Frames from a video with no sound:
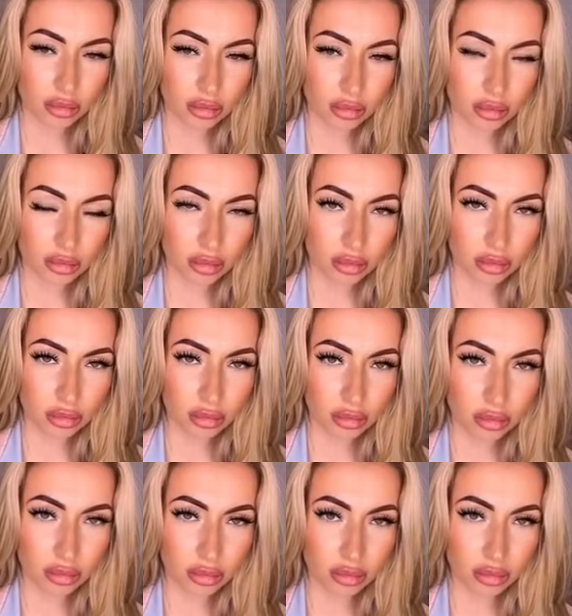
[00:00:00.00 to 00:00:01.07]

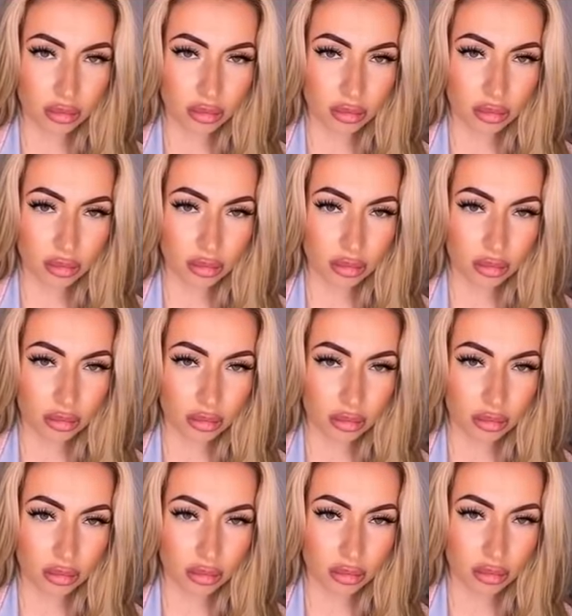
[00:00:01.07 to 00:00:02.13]

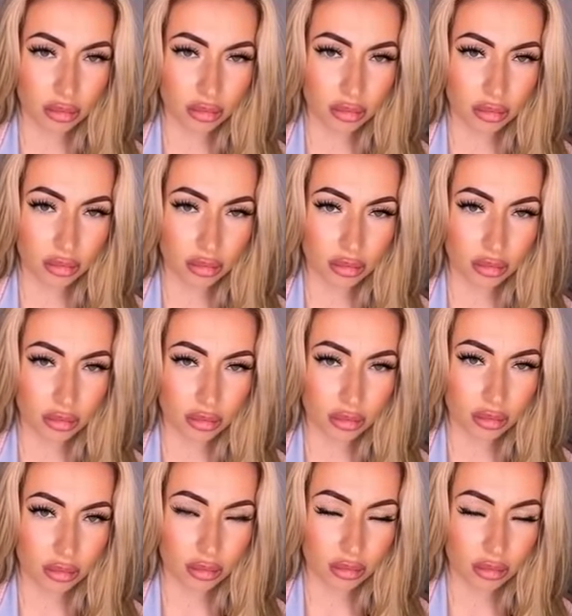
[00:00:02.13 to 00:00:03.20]

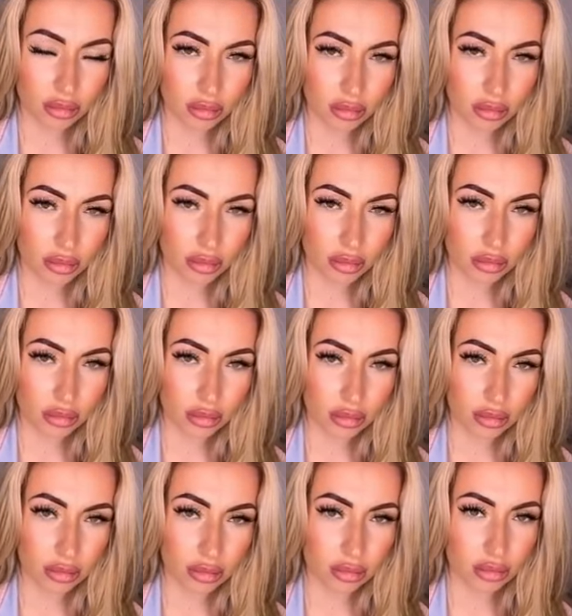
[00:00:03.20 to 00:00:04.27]

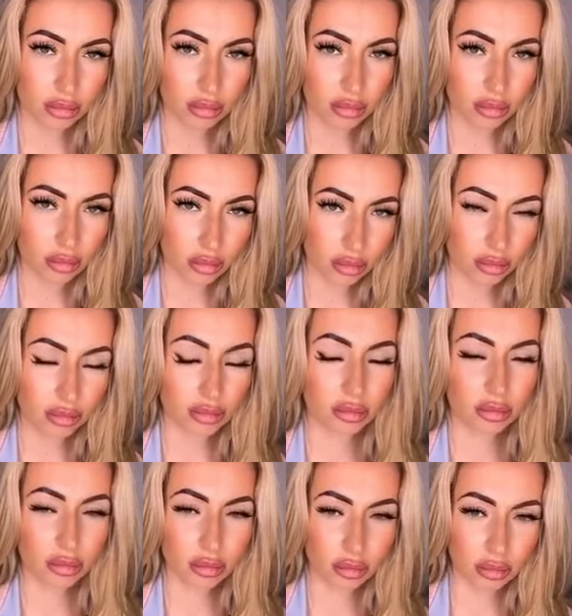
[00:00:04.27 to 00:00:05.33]

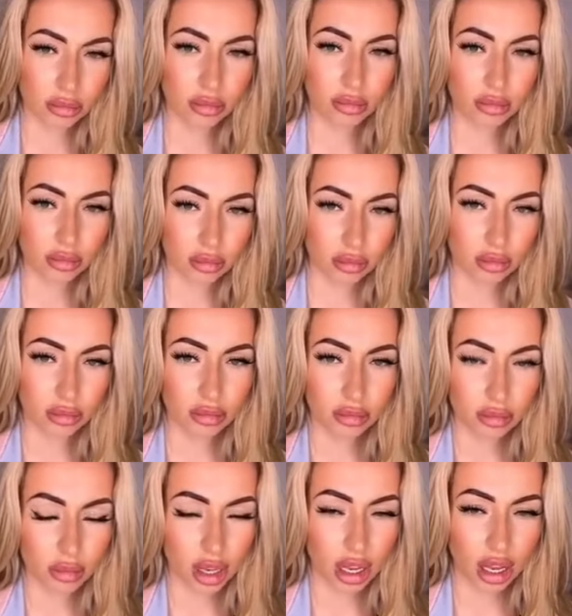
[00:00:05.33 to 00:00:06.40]

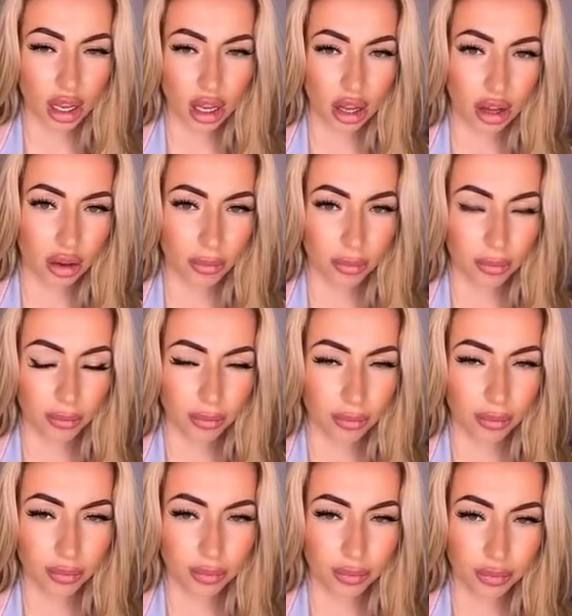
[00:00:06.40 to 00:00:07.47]

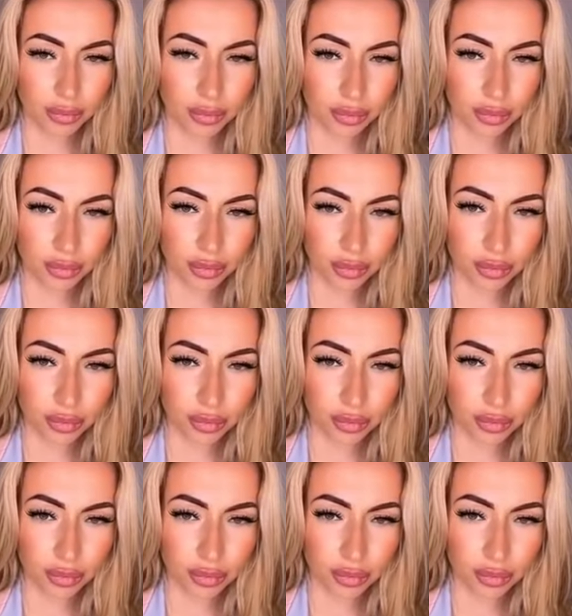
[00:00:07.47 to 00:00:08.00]
The person shown says nothing.